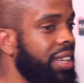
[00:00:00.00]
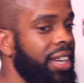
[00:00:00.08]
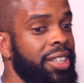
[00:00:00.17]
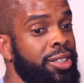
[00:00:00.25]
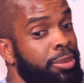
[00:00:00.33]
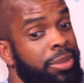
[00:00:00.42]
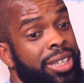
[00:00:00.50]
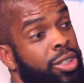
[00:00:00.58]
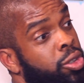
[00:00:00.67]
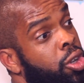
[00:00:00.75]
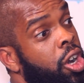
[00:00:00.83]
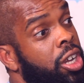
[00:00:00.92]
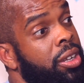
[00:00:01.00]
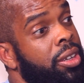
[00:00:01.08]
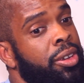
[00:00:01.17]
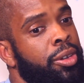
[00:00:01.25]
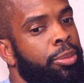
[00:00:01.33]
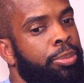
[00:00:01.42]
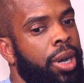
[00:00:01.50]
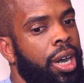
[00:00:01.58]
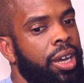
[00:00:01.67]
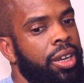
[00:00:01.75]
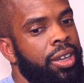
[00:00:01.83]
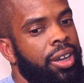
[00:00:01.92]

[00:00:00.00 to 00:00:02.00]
Yeah, to me, it's not. But